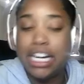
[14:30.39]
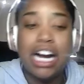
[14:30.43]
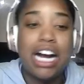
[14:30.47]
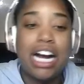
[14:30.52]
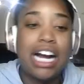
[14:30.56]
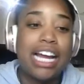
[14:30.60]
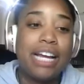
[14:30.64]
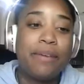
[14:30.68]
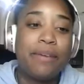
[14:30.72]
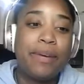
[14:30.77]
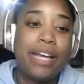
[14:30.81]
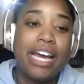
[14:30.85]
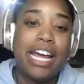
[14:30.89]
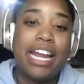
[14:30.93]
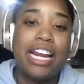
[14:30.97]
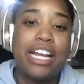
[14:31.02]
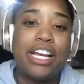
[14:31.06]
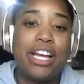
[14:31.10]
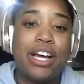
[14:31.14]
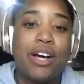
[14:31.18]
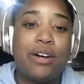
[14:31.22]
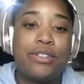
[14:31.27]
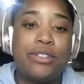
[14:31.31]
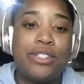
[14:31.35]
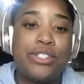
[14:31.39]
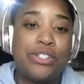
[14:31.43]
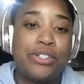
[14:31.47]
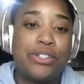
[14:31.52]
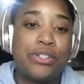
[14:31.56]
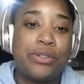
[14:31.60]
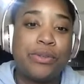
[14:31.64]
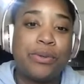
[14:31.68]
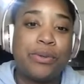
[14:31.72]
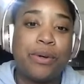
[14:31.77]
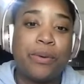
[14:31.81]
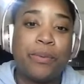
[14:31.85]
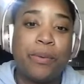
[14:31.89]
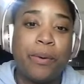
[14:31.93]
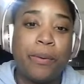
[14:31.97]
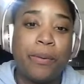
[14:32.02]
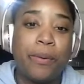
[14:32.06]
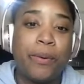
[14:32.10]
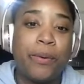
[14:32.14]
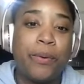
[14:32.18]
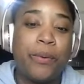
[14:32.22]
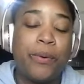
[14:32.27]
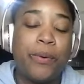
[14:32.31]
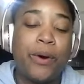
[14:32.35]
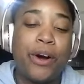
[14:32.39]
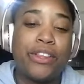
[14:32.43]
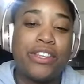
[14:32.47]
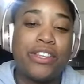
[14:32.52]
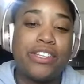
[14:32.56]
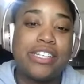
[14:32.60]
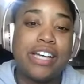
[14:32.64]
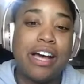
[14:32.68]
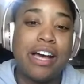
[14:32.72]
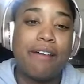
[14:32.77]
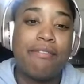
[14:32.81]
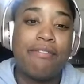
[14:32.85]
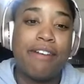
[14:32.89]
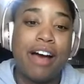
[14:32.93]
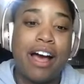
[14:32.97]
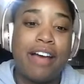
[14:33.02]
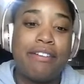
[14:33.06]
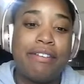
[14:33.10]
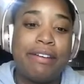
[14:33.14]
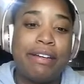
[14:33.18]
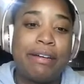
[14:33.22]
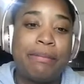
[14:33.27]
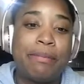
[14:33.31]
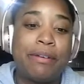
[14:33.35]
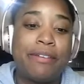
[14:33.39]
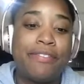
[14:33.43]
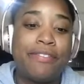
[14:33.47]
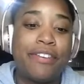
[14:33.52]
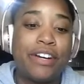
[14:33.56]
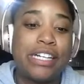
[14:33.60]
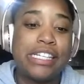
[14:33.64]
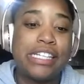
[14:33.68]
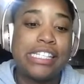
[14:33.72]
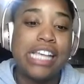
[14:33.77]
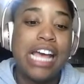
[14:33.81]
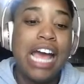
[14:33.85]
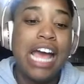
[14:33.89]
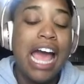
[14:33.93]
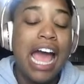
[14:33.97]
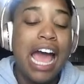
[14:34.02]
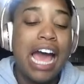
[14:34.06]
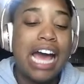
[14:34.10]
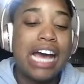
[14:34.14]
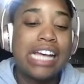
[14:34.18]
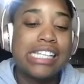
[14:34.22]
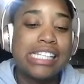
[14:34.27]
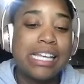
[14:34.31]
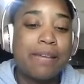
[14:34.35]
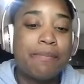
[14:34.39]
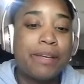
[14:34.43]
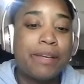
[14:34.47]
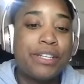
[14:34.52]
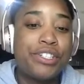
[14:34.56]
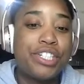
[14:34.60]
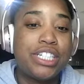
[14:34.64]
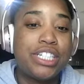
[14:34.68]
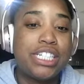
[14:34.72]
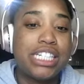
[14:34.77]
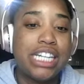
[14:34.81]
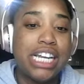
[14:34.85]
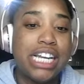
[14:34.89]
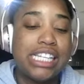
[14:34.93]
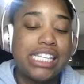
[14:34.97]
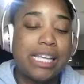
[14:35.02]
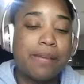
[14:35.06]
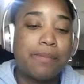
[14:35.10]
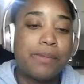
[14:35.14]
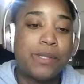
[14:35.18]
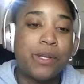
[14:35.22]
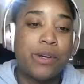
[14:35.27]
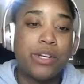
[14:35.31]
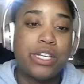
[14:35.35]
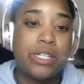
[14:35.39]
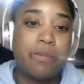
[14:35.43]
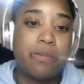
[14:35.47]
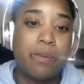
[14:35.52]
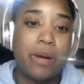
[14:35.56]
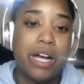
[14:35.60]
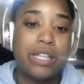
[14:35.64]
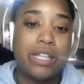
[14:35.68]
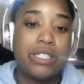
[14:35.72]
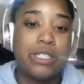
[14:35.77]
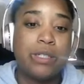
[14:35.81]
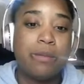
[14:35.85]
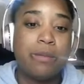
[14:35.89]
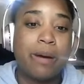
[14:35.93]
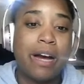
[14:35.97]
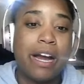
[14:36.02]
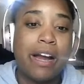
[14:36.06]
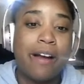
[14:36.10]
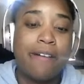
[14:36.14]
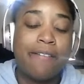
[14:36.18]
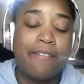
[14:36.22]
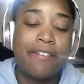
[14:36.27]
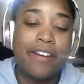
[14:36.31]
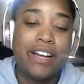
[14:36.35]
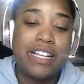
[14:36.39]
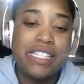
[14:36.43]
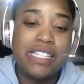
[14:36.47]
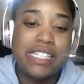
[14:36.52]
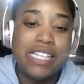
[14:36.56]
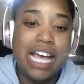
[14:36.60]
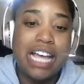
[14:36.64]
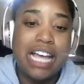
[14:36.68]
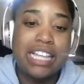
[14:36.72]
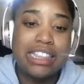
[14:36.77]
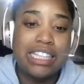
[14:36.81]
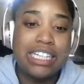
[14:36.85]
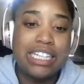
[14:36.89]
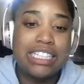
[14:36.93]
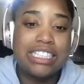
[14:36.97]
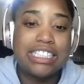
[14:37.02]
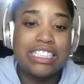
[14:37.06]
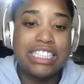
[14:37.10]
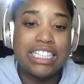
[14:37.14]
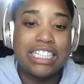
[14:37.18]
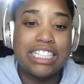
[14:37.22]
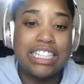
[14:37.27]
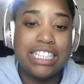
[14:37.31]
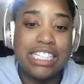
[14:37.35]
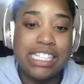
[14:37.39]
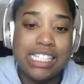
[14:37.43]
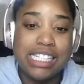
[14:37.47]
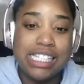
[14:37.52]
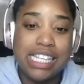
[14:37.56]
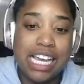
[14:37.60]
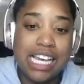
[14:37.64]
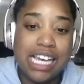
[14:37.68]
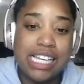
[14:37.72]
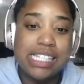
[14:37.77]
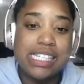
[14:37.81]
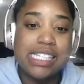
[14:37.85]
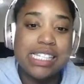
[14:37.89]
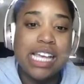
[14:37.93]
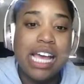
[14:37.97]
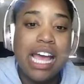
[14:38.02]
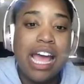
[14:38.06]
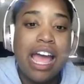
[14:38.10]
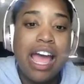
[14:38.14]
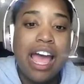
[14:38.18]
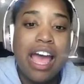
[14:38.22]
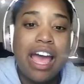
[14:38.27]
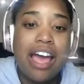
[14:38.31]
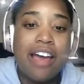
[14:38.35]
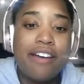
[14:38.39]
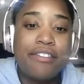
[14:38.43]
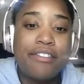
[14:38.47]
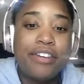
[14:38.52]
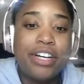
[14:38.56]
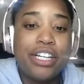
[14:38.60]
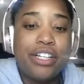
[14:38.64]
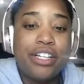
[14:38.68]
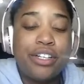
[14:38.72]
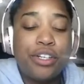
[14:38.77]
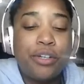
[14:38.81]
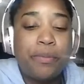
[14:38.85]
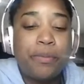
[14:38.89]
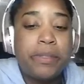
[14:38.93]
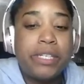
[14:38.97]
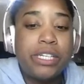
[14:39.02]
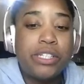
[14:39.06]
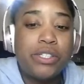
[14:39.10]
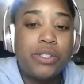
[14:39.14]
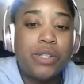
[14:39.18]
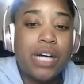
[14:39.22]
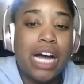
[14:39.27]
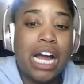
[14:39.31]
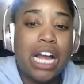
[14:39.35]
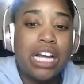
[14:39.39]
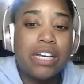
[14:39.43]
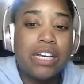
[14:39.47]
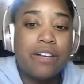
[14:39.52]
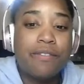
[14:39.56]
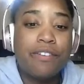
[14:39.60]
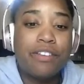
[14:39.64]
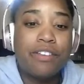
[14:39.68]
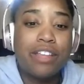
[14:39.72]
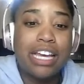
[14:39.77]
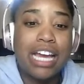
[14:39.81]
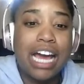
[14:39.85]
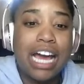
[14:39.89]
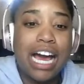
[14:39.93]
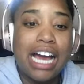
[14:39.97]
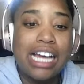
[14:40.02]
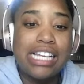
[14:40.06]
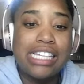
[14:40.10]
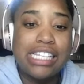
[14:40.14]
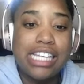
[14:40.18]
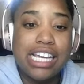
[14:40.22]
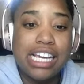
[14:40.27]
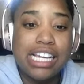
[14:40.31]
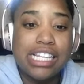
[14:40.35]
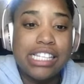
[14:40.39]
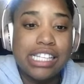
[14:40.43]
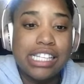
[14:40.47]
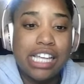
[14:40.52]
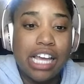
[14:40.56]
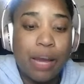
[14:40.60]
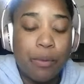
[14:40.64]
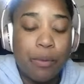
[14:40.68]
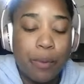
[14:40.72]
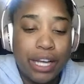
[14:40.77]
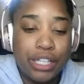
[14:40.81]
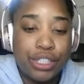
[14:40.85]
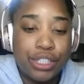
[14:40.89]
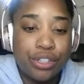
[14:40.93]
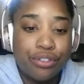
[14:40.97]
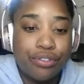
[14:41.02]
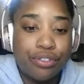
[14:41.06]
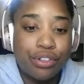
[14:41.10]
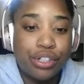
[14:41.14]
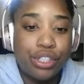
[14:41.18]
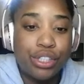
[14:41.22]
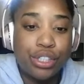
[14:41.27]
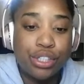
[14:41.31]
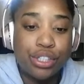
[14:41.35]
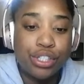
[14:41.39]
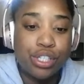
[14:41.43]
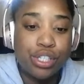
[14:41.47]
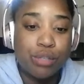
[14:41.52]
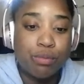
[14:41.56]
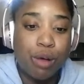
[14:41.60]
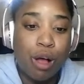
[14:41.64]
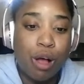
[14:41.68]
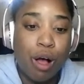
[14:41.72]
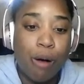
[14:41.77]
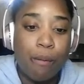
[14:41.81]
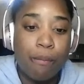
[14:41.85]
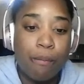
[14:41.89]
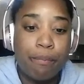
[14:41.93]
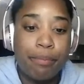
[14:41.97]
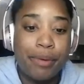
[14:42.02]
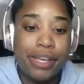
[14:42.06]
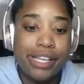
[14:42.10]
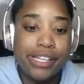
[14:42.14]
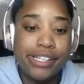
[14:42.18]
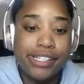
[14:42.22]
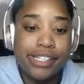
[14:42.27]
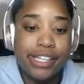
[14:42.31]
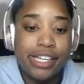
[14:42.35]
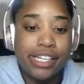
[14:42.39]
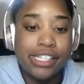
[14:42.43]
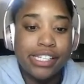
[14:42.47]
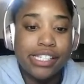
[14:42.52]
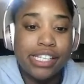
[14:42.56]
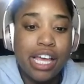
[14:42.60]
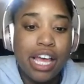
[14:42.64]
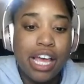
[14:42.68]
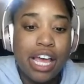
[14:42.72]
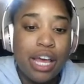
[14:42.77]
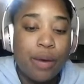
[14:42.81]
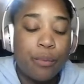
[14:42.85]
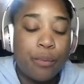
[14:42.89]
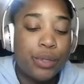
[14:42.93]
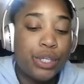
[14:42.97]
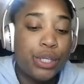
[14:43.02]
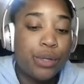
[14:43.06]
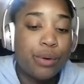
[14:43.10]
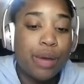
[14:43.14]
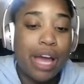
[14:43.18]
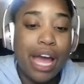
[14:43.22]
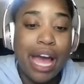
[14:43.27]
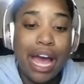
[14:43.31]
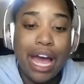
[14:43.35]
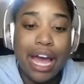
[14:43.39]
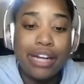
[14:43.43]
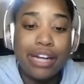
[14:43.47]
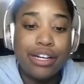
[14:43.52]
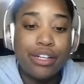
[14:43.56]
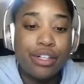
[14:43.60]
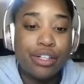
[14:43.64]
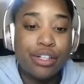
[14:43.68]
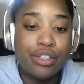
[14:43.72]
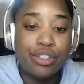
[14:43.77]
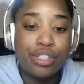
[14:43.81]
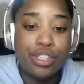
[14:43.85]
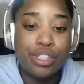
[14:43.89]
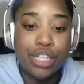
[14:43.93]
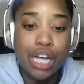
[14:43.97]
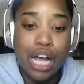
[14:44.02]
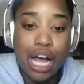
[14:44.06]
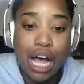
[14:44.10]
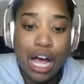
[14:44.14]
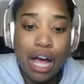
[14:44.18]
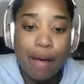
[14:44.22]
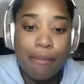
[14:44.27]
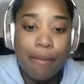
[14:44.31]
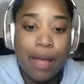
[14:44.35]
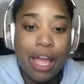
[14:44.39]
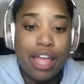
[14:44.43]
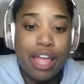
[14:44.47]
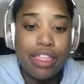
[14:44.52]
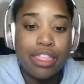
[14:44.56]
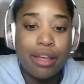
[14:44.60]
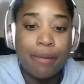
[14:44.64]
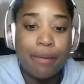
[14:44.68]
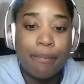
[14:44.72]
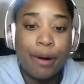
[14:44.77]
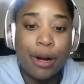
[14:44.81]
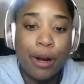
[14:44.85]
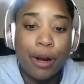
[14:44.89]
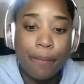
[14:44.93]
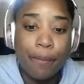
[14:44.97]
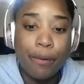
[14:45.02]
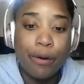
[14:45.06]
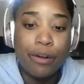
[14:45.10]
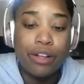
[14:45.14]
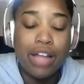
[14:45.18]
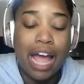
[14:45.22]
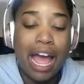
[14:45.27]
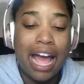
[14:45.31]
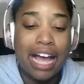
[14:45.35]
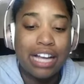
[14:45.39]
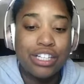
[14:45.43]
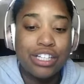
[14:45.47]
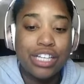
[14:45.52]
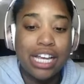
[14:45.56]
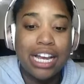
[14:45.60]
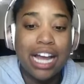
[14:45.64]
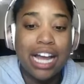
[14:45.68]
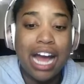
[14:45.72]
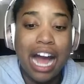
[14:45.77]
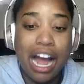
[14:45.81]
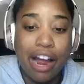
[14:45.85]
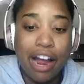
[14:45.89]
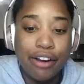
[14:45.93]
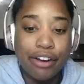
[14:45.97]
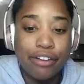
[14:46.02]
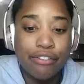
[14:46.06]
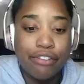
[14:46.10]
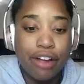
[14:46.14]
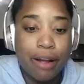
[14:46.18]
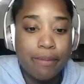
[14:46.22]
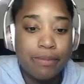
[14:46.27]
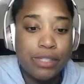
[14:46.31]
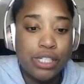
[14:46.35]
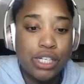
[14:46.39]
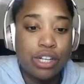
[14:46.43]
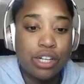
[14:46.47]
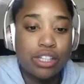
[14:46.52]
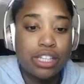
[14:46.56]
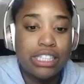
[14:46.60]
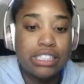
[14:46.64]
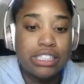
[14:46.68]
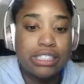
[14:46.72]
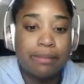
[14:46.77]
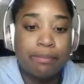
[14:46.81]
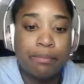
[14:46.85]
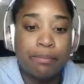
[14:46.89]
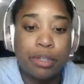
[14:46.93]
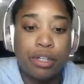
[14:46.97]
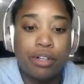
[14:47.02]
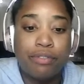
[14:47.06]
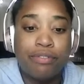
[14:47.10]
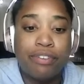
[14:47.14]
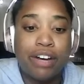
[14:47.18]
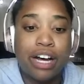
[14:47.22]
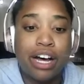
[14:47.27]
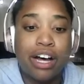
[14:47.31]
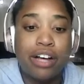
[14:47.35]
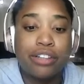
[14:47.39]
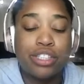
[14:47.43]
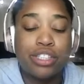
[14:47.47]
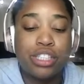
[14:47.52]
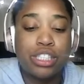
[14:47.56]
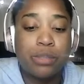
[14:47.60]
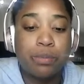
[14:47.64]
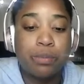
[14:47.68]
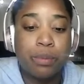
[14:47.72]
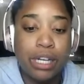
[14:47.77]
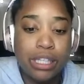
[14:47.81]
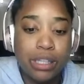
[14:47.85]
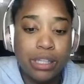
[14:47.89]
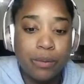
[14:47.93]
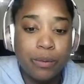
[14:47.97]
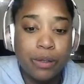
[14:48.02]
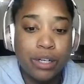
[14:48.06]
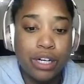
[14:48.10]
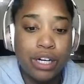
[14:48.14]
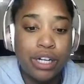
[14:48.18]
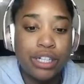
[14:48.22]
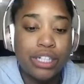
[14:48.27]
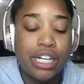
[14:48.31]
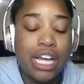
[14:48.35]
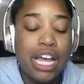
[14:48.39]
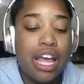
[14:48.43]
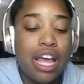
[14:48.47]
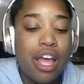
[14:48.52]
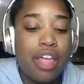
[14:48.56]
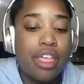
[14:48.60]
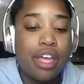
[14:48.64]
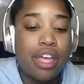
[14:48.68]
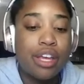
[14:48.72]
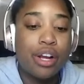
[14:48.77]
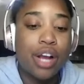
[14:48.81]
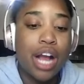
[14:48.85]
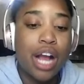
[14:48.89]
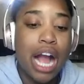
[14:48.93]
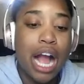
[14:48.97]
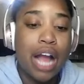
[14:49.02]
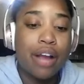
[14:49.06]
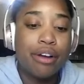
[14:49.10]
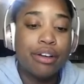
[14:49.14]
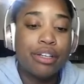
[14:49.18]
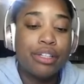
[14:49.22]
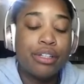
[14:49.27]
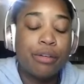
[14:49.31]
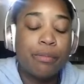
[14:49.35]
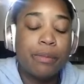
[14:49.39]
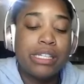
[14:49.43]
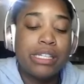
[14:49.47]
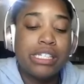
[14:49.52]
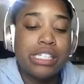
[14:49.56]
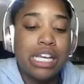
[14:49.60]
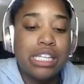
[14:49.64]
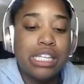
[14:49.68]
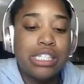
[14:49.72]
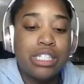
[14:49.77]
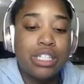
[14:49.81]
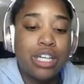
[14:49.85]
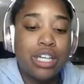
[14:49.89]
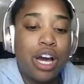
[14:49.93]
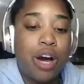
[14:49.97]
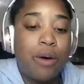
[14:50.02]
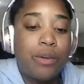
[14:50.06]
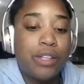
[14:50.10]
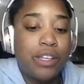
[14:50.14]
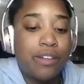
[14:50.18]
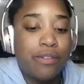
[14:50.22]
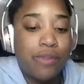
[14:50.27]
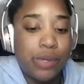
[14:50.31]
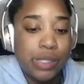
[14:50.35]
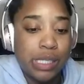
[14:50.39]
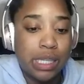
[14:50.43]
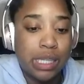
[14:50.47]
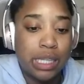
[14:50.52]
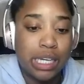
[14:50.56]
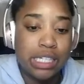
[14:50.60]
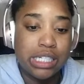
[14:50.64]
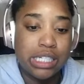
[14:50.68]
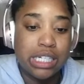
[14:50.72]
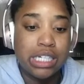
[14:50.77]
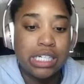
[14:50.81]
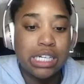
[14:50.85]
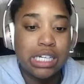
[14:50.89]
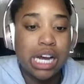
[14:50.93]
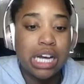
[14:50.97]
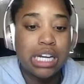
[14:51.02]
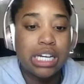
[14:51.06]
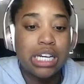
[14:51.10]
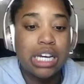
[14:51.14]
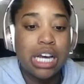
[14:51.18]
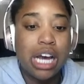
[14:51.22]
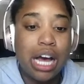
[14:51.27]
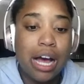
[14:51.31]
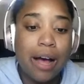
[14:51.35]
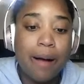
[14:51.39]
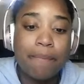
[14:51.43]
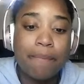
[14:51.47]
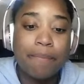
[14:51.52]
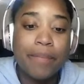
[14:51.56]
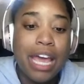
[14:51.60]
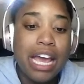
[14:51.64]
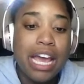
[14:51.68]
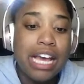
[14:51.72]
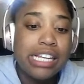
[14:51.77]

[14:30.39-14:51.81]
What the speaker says: All right, we got to go to who are the top 5 here. But first, as I mentioned, today's episode is brought to you by our friends at LinkedIn. These days, every new potential hire can feel like high stakes wager for your small business. When you add your job and the purple hashtag hiring frame to your LinkedIn profile to spread the word that you're hiring, you'll be set to go when you visit LinkedIn.com.